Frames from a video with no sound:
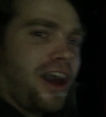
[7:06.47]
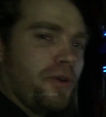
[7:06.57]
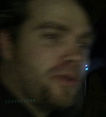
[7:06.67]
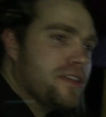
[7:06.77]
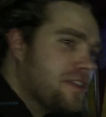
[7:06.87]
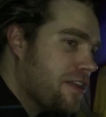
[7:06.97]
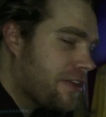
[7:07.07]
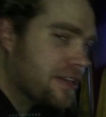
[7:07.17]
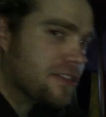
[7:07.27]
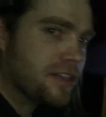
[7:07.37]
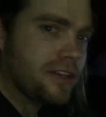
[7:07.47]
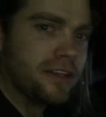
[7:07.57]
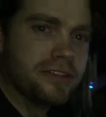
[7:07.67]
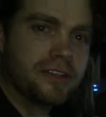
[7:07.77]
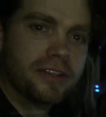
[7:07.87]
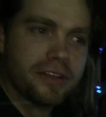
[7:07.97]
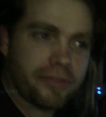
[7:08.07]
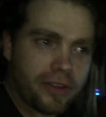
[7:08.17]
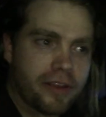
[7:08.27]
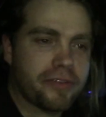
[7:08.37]
And I want to say thanks to the
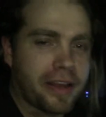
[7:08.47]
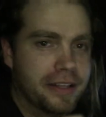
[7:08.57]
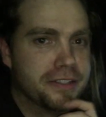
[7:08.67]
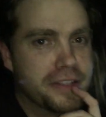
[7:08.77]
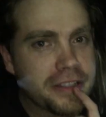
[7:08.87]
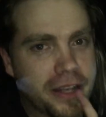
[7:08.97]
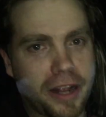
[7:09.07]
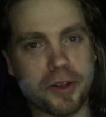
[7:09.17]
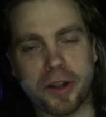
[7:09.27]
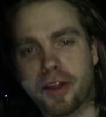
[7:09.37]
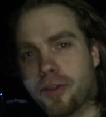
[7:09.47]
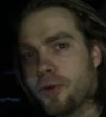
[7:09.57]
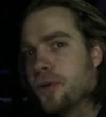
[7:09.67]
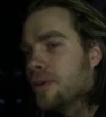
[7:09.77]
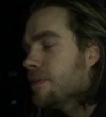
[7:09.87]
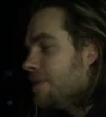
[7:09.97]
Fleur fans that said I look like Thor.